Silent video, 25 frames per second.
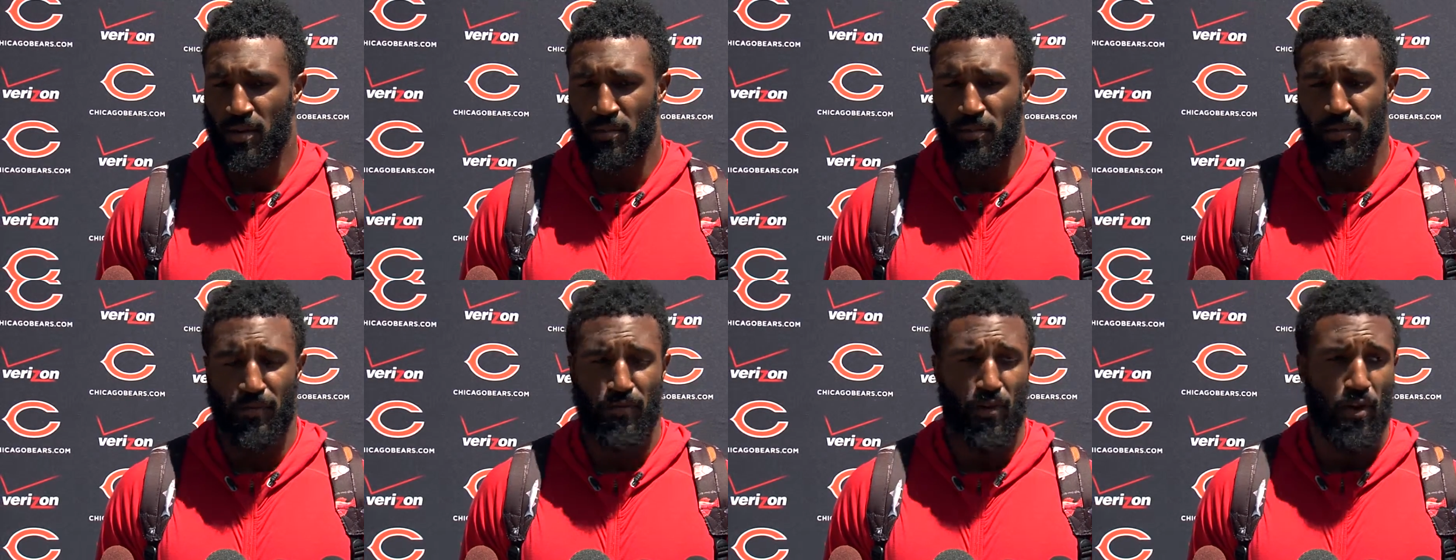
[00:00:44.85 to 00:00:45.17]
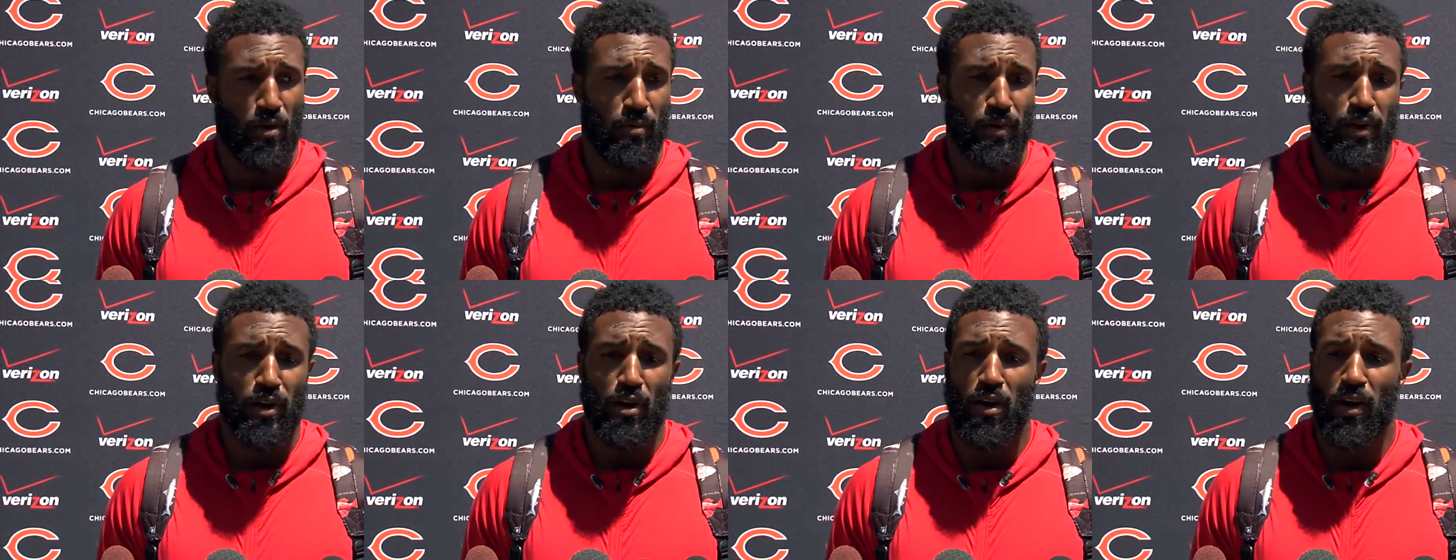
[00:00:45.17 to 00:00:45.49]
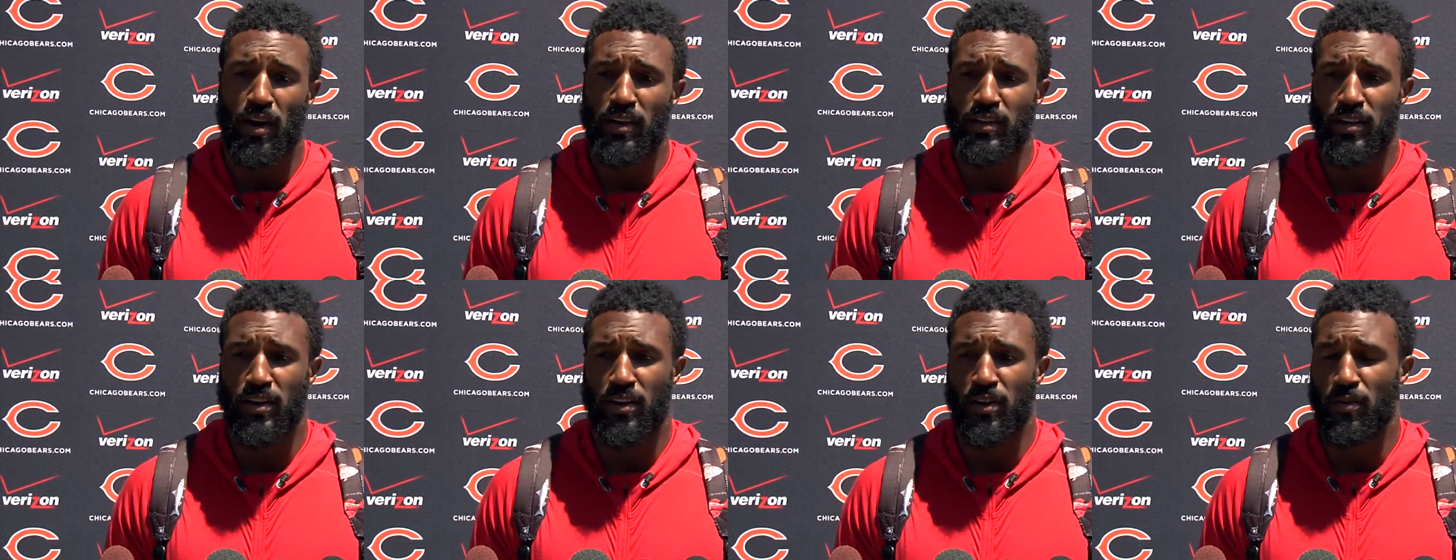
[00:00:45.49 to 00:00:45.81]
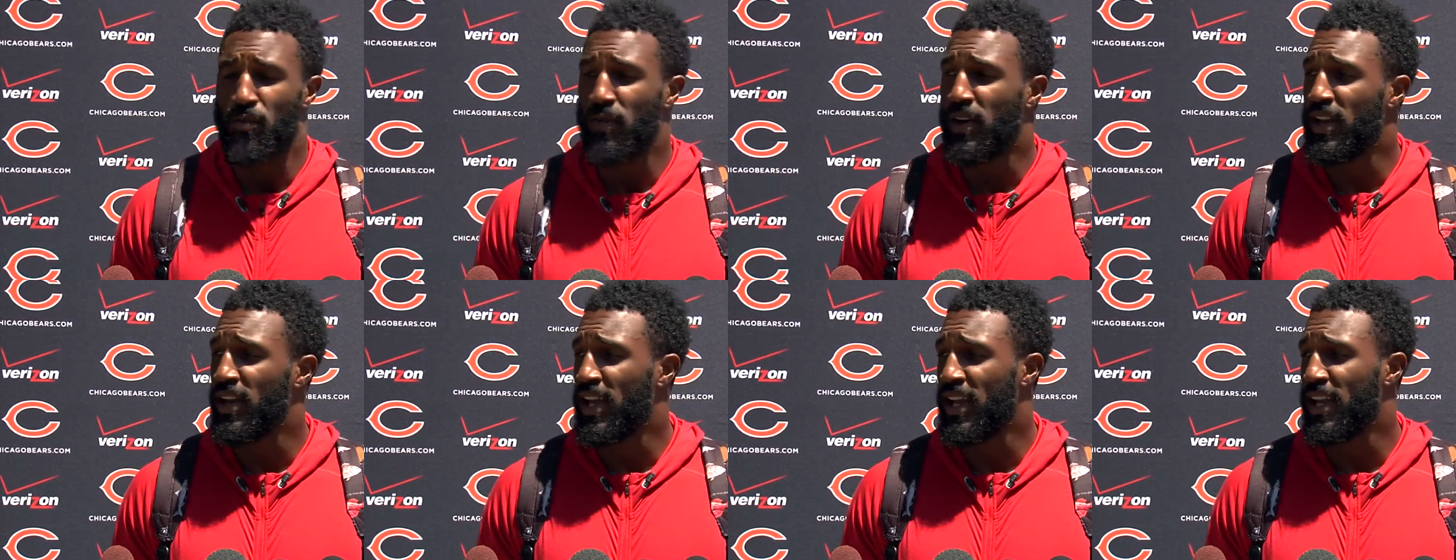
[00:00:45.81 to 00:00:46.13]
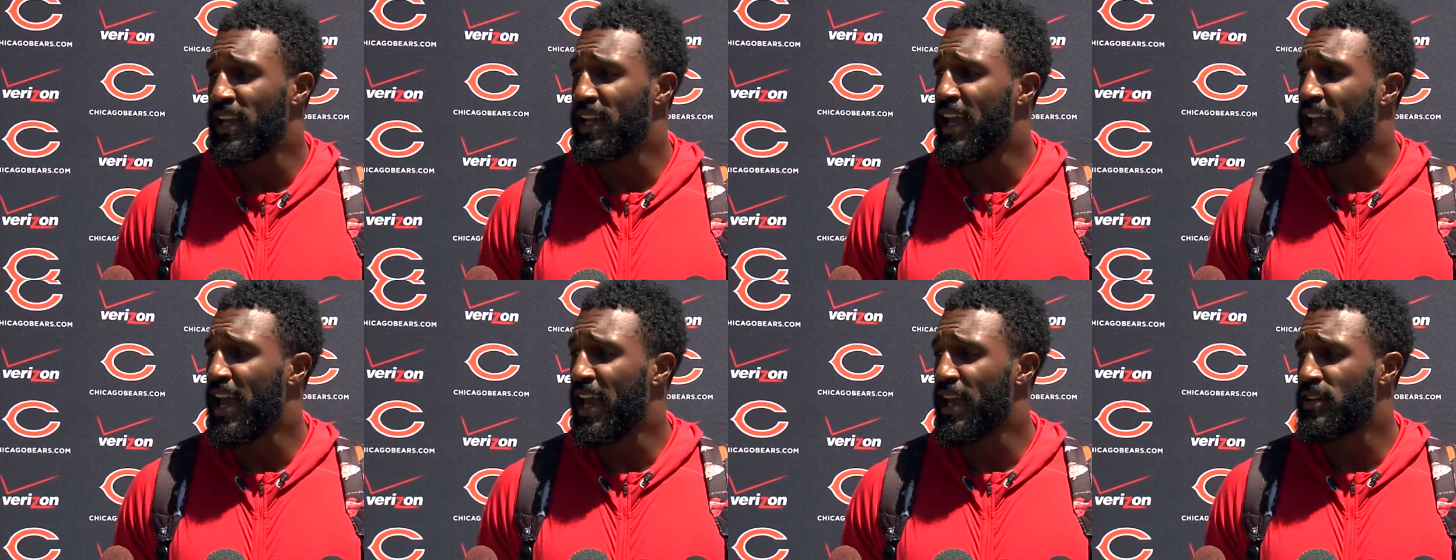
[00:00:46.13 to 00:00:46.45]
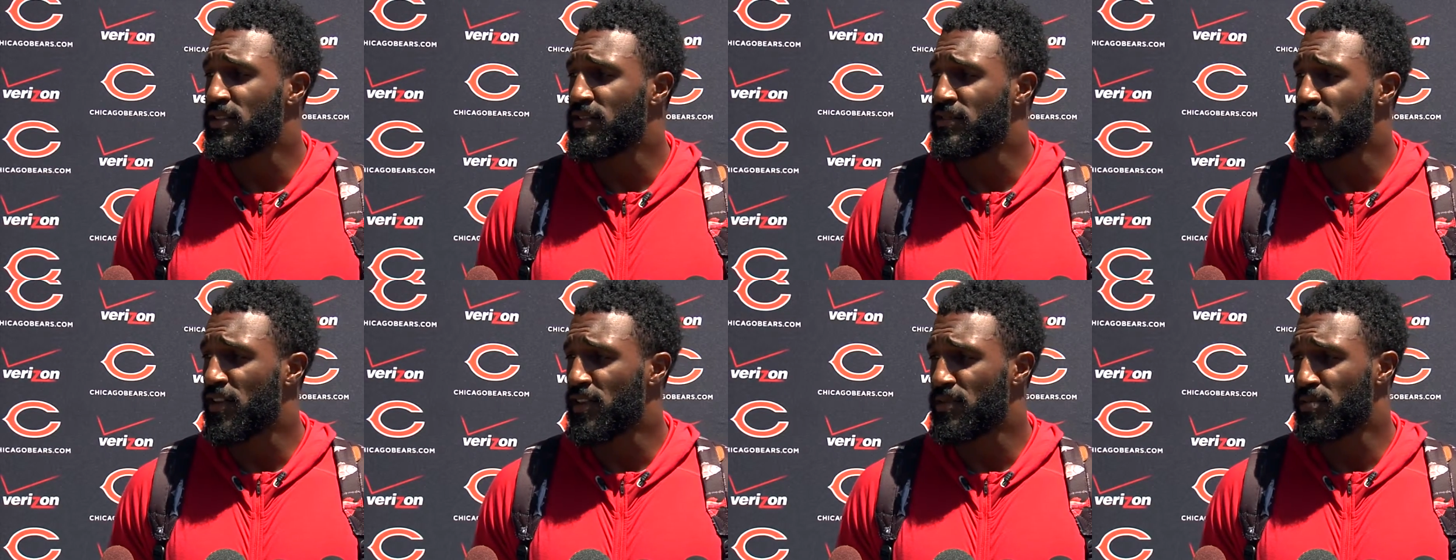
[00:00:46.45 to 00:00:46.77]
before we go out there and win any
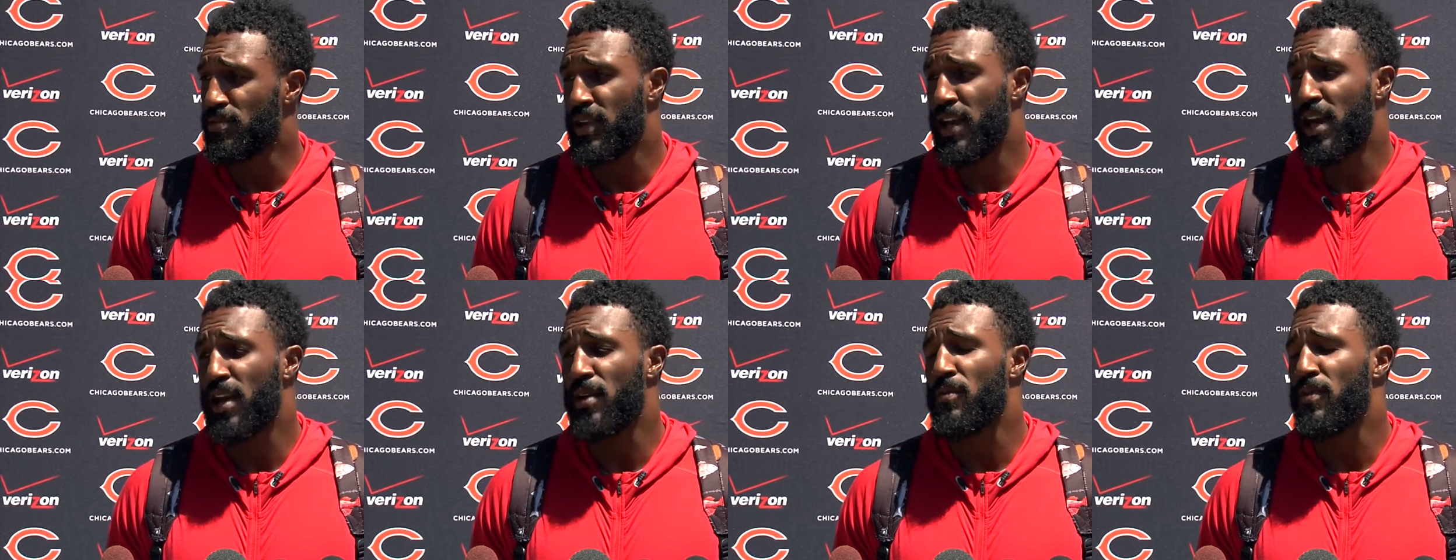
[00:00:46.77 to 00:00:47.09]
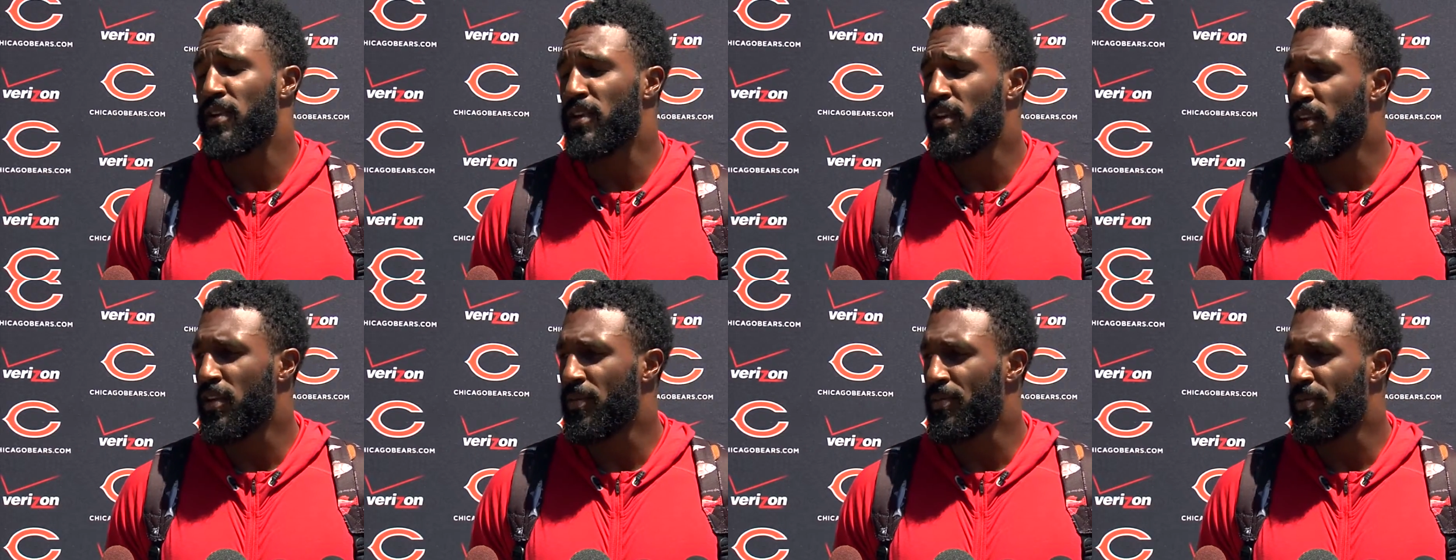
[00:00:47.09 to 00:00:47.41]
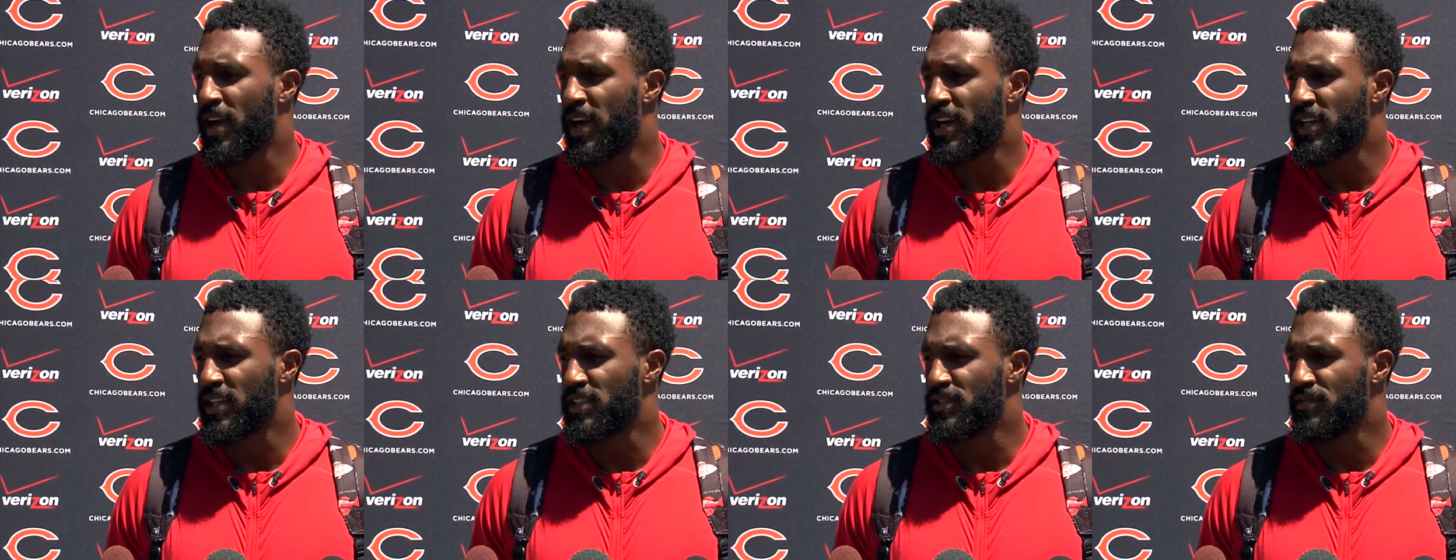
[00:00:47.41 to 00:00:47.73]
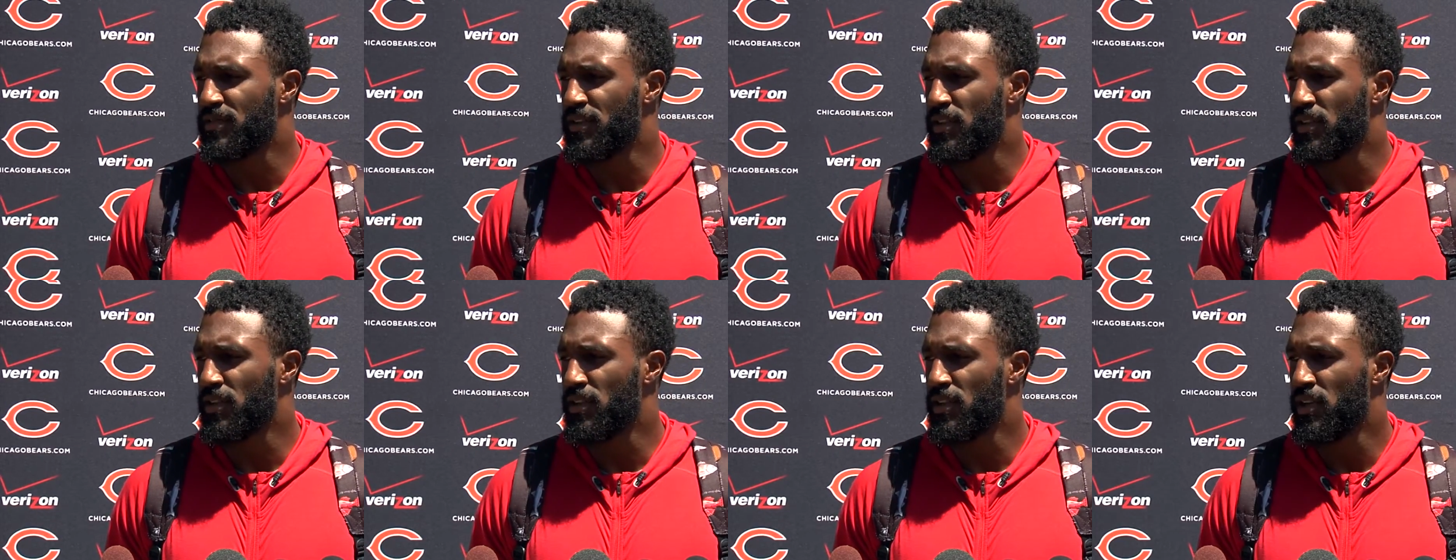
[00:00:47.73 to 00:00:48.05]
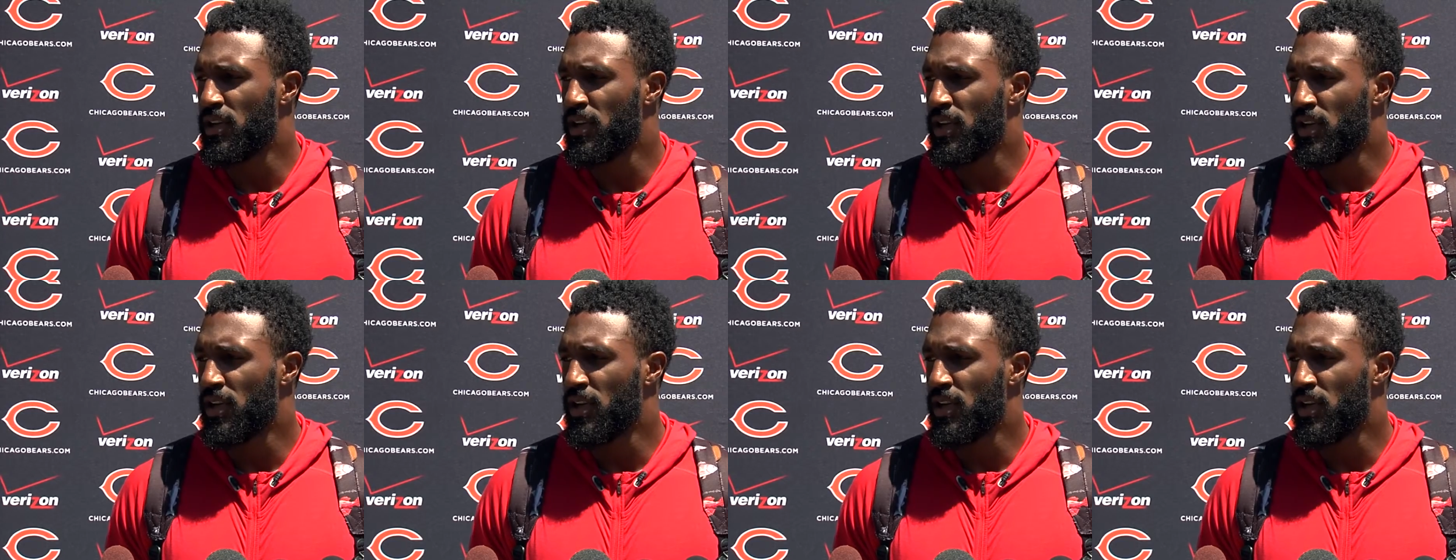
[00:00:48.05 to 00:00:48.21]
games, first we got to win on the practice field.